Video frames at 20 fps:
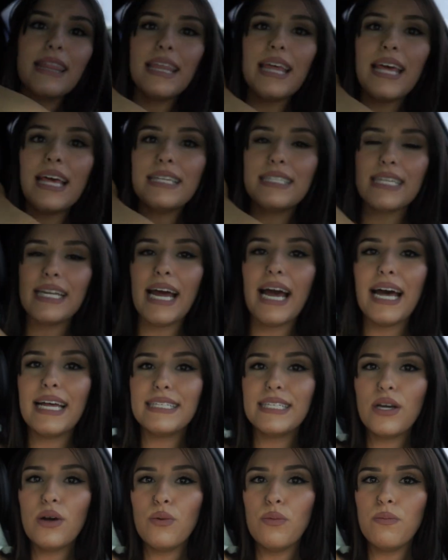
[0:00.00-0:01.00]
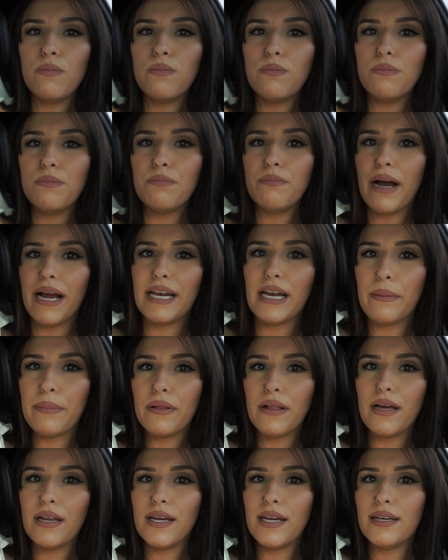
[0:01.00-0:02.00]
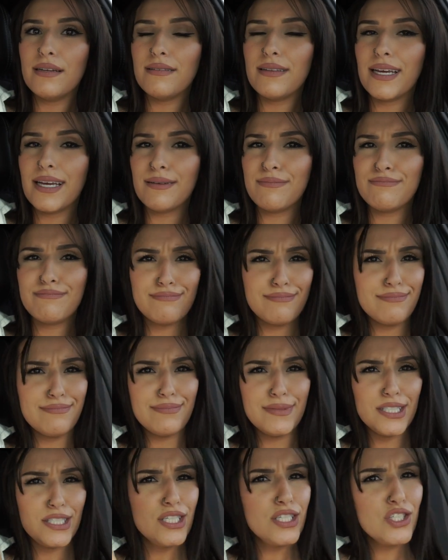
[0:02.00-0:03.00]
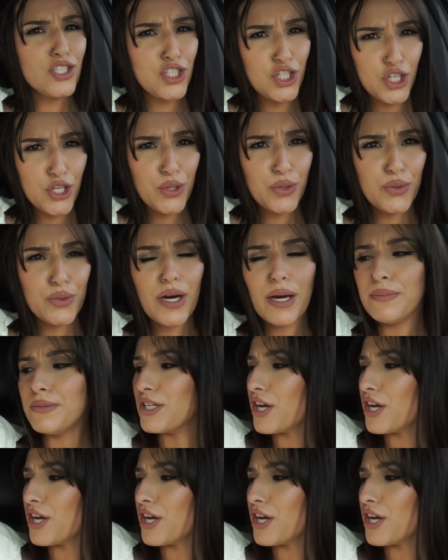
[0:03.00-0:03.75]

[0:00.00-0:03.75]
this. It has like a pineapple on it. Like, this is cute. I'm